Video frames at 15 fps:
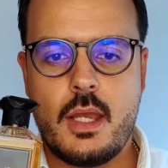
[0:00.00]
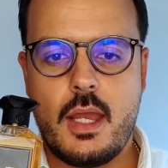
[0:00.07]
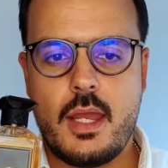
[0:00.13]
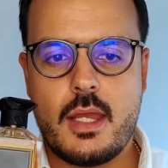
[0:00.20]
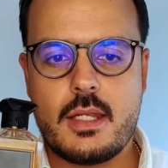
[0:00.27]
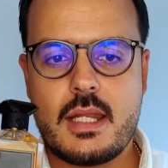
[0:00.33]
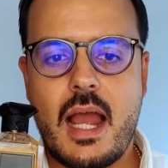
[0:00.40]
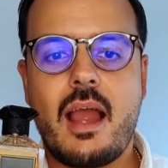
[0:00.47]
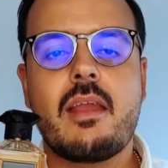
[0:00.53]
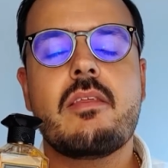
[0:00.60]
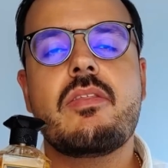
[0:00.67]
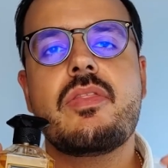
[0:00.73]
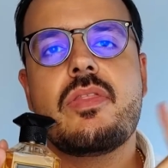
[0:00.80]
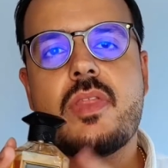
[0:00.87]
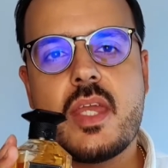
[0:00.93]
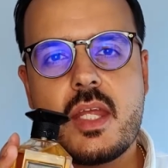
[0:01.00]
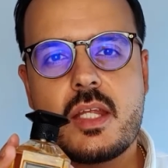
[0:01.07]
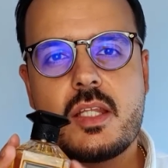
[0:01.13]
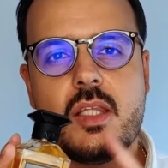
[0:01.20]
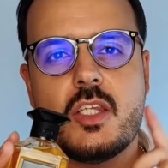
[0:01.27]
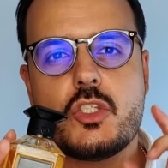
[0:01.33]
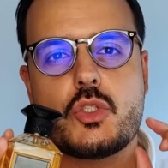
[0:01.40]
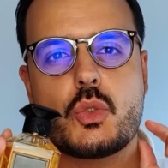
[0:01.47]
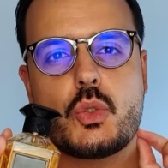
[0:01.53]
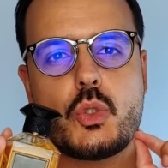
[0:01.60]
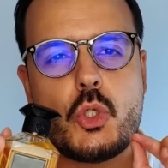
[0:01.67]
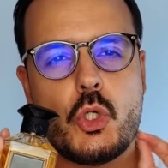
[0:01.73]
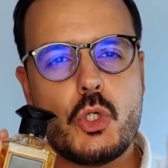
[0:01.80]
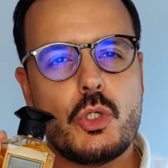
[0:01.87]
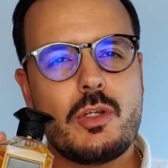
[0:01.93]
and I think this
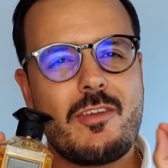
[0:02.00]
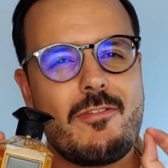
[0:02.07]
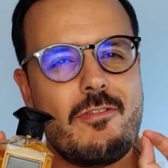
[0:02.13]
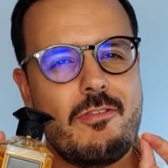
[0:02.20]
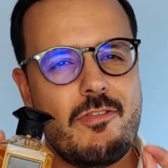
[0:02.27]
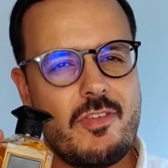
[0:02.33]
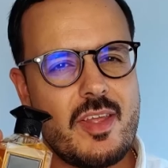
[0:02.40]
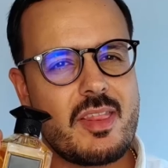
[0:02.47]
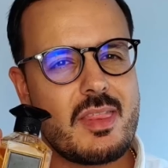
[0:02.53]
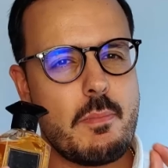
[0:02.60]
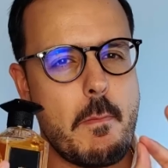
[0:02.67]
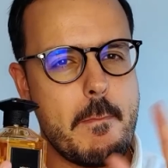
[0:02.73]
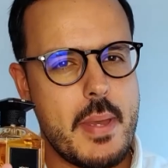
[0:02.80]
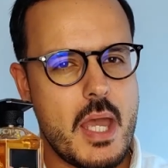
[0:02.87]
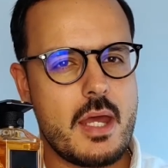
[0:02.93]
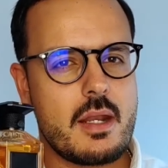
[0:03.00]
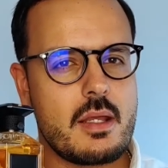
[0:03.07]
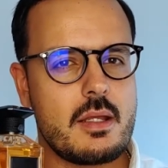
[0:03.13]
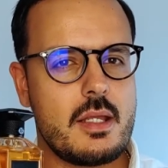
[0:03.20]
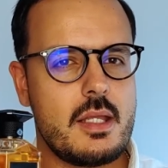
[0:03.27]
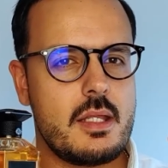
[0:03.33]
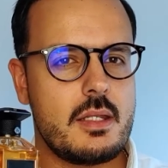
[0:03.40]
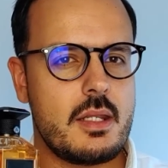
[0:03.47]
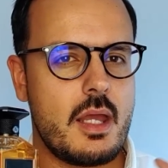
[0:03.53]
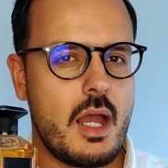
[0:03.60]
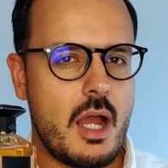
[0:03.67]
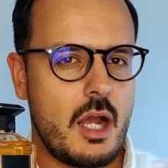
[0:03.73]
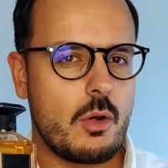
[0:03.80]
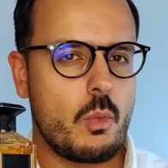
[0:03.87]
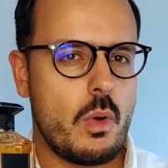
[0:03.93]
could fit better in the
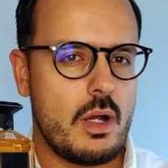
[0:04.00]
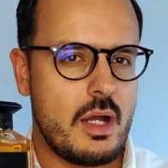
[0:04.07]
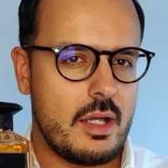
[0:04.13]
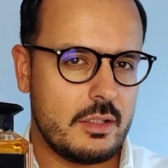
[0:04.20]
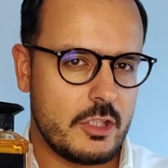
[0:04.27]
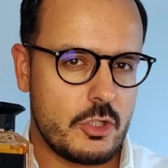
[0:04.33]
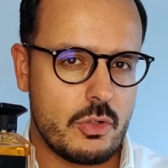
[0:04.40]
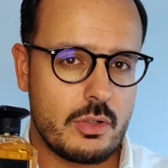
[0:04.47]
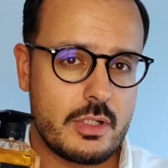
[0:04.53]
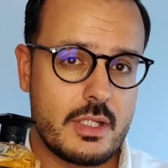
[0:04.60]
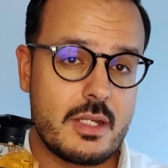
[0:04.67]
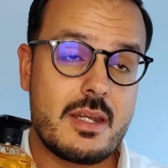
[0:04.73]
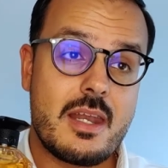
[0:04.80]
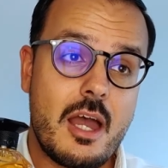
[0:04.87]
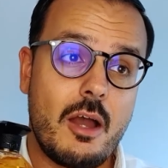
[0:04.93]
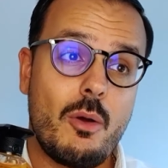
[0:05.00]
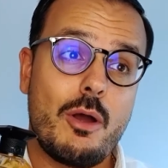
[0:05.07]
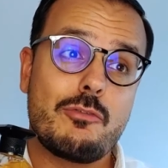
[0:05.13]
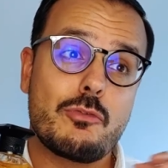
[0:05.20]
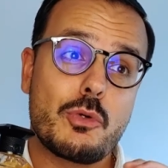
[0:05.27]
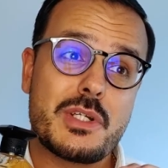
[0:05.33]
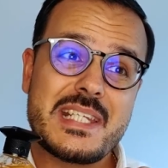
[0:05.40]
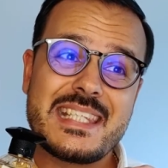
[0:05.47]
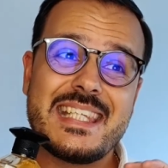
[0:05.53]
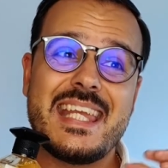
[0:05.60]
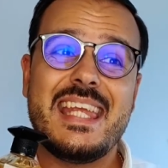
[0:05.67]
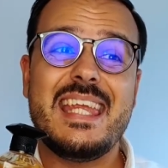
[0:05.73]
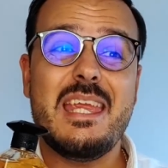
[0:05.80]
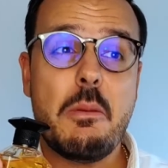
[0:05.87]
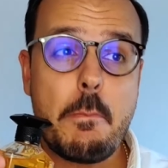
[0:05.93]
Aqua Allegoria. Now, of course,
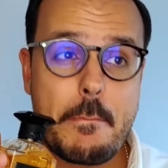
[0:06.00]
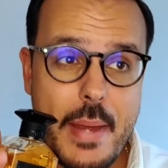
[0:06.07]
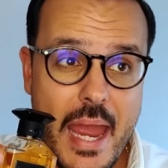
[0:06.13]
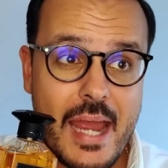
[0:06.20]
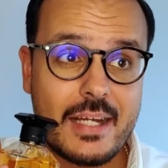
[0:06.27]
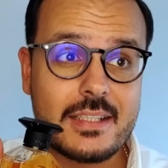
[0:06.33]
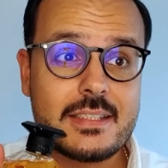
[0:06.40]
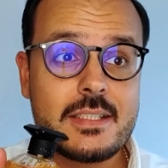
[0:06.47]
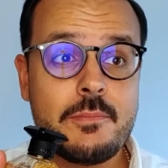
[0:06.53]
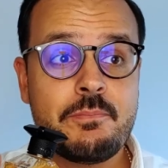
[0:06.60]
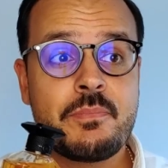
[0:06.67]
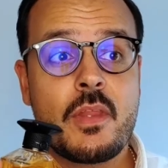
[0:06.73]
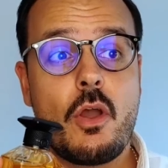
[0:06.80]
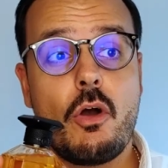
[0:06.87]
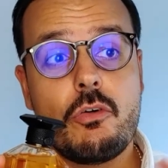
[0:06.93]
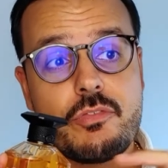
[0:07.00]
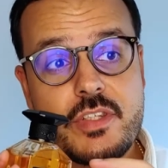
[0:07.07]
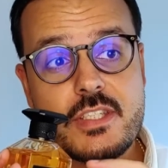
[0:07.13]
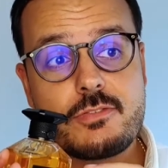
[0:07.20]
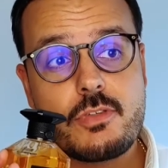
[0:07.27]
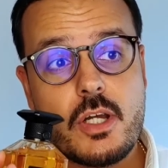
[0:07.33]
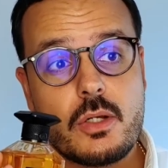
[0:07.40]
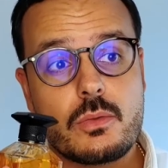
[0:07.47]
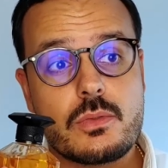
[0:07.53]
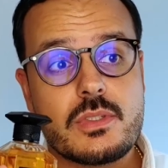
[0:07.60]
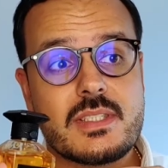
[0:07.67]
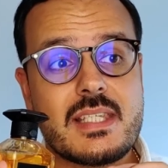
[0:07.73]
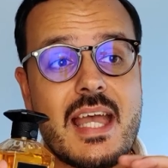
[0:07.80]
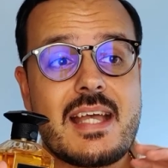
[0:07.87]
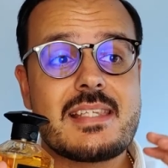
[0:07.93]
the impact of this
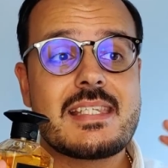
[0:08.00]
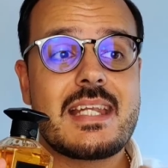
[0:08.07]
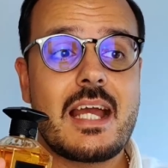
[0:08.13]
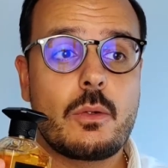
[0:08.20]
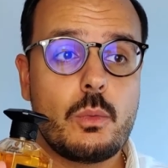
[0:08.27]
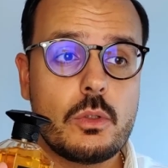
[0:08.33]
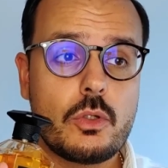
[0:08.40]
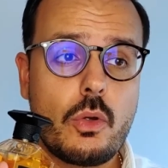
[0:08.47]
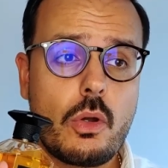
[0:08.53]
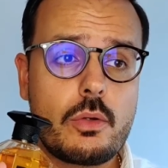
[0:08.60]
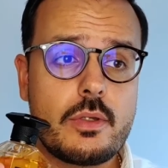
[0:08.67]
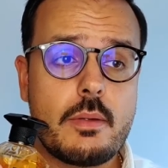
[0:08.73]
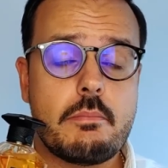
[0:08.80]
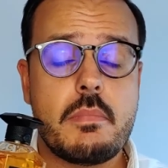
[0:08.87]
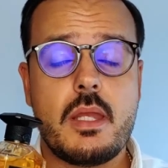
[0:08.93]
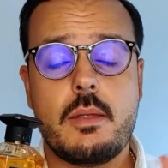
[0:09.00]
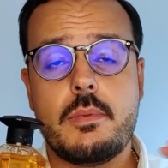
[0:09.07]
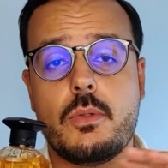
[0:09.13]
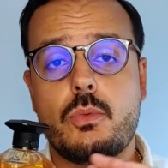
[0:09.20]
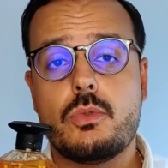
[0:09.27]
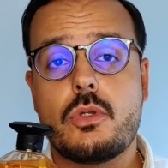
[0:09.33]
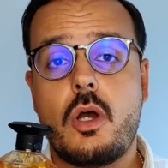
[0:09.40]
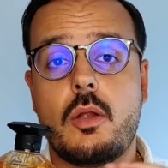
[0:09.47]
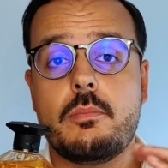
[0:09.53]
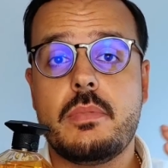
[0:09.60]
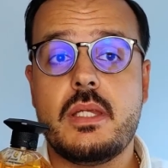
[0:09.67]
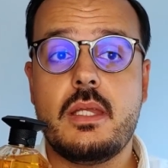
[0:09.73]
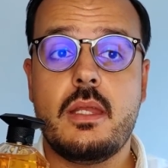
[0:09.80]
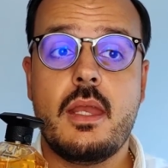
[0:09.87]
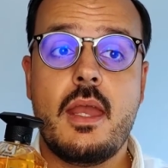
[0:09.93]
fragrance as an Aqua Allegoria maybe will not
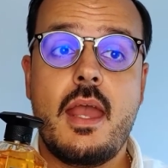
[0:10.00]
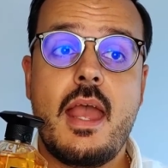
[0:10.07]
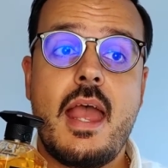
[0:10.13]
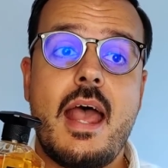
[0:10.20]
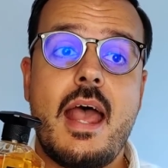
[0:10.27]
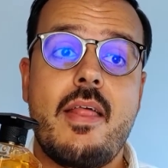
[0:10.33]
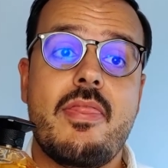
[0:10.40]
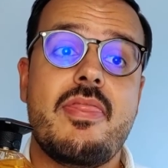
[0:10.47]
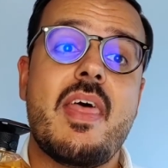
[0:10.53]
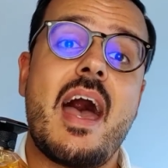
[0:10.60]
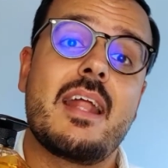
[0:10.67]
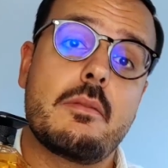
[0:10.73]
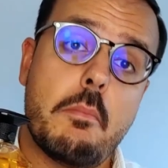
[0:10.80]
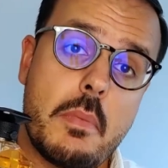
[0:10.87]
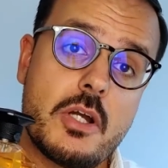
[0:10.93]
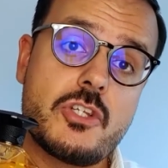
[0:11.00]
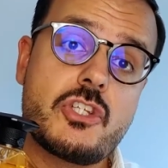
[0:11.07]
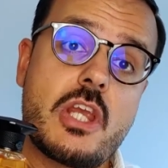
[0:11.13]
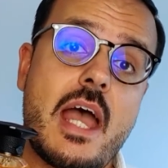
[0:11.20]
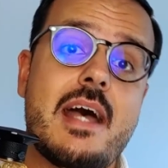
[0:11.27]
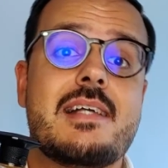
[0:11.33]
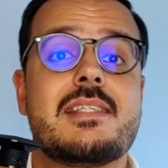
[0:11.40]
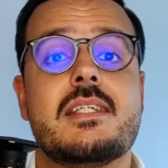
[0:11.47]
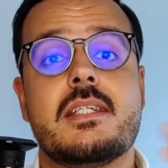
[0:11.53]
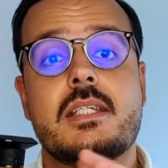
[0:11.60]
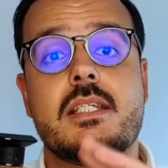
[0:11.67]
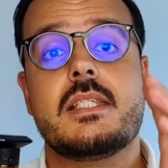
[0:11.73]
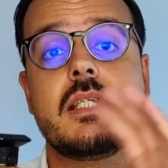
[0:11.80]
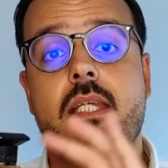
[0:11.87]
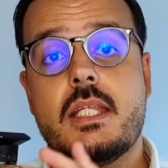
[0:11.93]
be that much as it
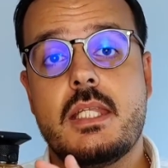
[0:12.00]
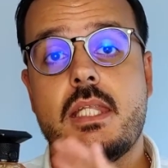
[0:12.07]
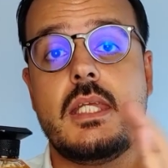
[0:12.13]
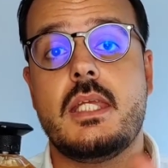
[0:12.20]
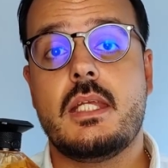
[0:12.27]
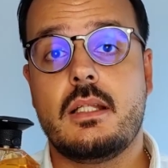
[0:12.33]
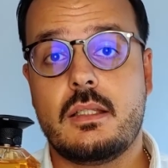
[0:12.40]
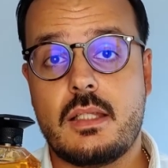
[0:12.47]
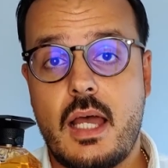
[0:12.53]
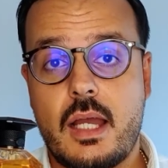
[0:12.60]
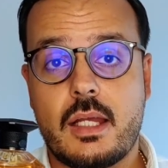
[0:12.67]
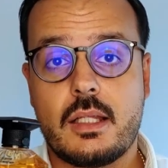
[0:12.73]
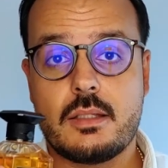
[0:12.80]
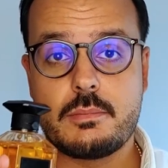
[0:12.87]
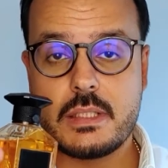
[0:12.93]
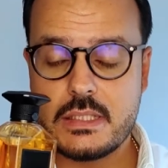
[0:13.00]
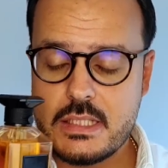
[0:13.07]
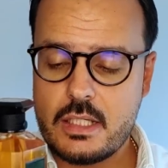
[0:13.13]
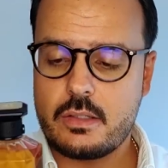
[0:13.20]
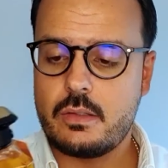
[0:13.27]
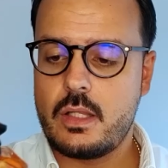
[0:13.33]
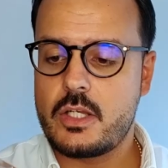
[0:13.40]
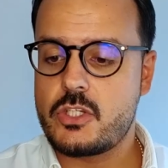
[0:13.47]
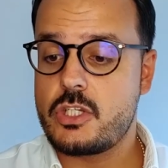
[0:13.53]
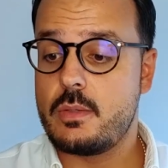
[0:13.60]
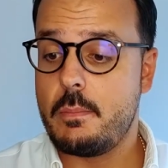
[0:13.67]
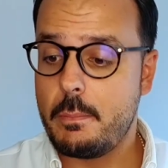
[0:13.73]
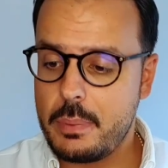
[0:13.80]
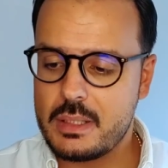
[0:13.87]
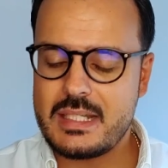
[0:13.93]
is in the La Relamatière
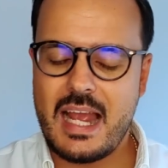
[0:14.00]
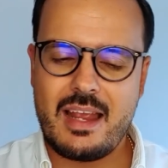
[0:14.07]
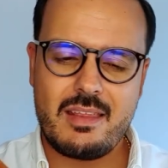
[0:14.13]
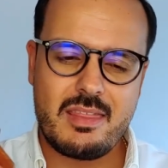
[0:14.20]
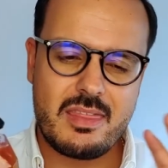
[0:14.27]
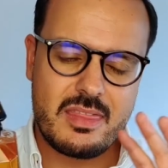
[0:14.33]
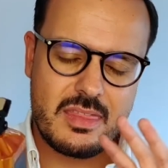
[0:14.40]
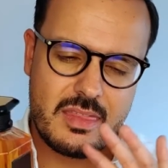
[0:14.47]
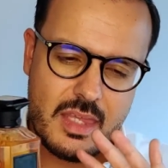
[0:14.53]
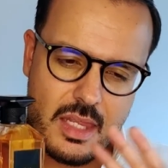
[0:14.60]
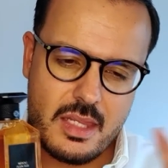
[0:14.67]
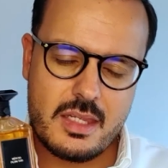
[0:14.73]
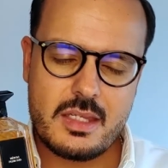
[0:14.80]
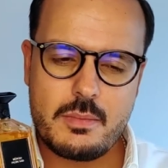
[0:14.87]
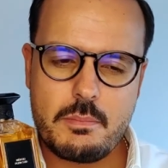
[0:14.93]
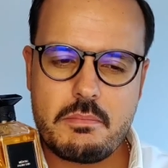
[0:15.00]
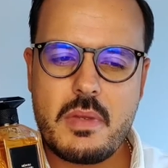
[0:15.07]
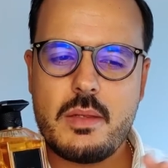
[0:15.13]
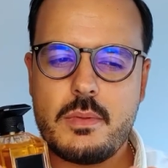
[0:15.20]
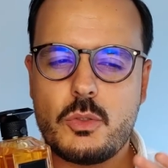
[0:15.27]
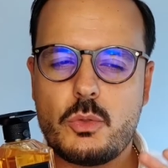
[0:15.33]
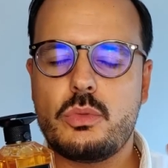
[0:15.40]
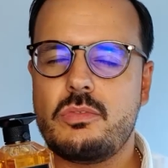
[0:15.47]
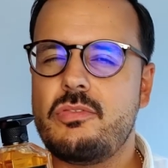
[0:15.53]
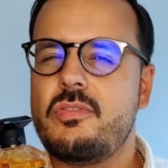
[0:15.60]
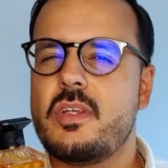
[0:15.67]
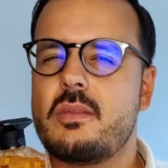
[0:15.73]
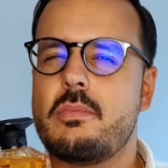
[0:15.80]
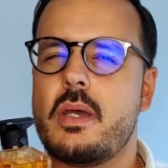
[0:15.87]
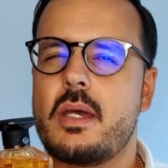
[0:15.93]
collection, but I think maybe it would
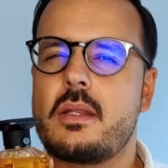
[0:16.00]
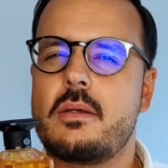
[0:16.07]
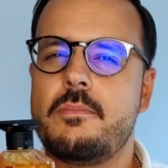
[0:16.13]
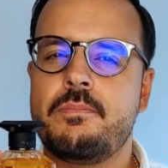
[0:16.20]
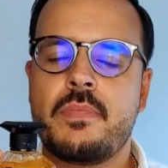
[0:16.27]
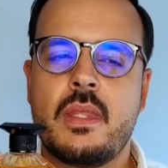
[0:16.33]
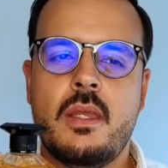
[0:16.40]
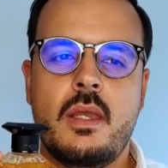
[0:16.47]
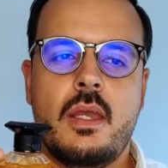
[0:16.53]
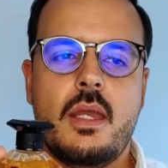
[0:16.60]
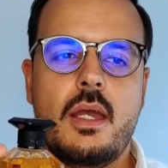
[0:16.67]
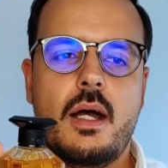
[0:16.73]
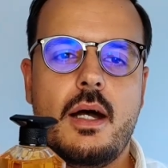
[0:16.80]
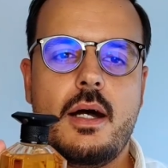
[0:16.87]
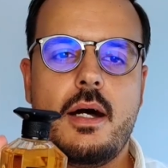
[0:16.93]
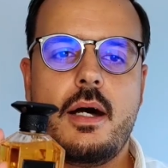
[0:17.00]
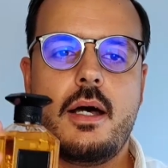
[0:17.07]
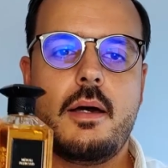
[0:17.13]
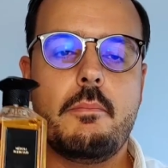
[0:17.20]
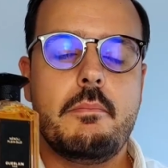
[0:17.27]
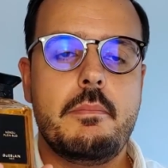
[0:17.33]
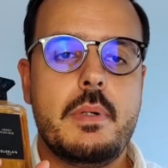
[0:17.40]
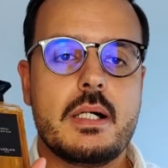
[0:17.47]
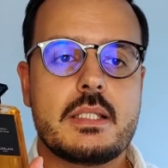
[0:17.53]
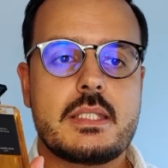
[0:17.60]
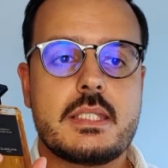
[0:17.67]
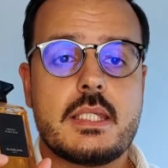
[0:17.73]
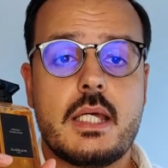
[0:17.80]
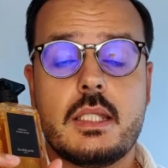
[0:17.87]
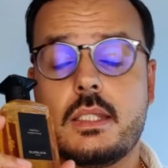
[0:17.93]
fit better.
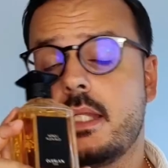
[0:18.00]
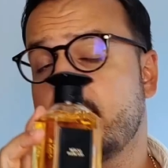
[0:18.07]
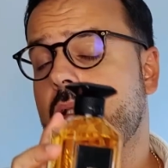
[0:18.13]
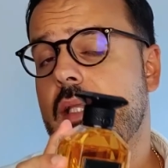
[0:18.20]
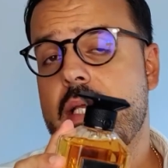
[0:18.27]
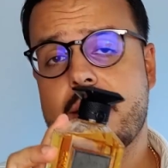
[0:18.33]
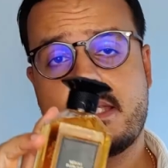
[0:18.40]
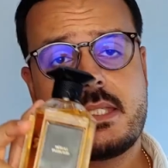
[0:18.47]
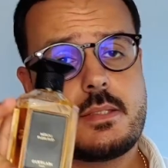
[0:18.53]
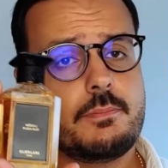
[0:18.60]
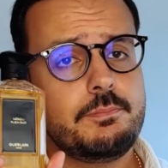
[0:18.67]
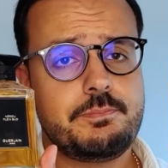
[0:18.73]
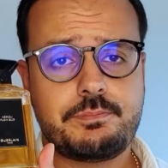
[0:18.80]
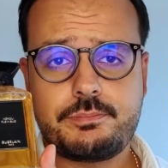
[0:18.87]
But nonetheless,